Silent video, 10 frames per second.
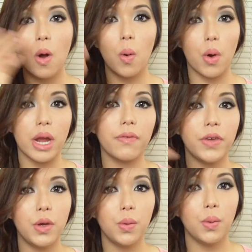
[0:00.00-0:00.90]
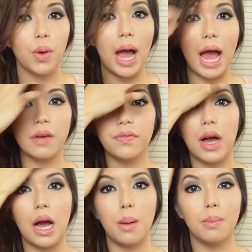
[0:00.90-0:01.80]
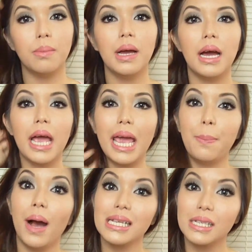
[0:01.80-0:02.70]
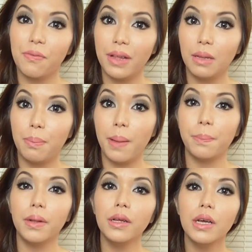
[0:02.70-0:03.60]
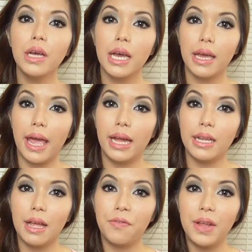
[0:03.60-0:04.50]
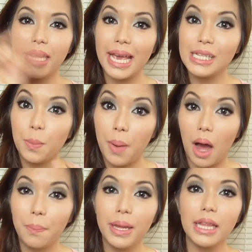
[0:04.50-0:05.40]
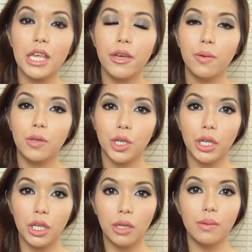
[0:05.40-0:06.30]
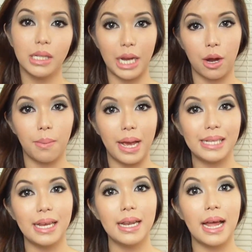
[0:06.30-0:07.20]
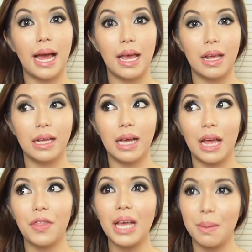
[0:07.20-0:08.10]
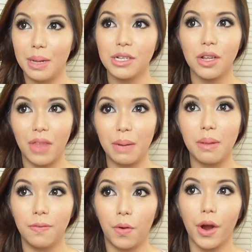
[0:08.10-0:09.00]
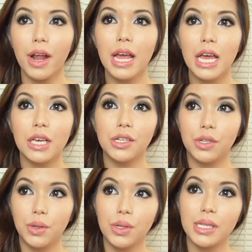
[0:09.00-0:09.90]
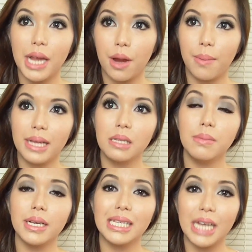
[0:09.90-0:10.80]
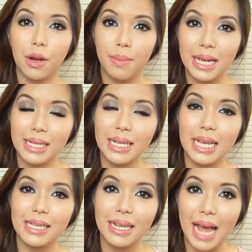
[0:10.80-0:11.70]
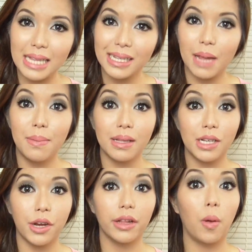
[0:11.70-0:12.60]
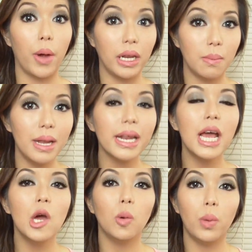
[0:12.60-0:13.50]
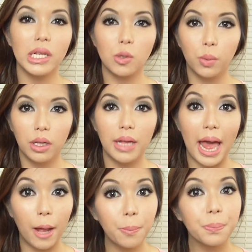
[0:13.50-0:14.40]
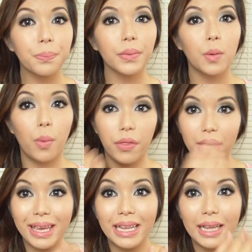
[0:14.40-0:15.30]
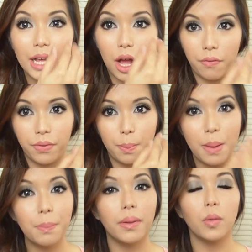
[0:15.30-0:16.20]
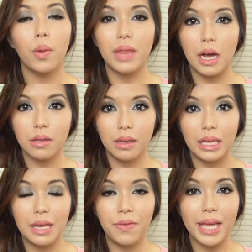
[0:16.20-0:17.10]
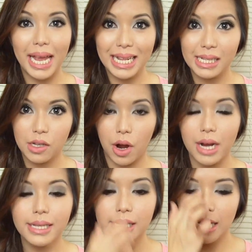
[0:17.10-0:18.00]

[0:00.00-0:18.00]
Or if you have a pus-filled pimple, and if in case you pop it, you should use Terramycin. I think I mentioned that before. You should use Terramycin because Terramycin is an antibacterial ointment which will help with the healing of the pimple without leaving any scars.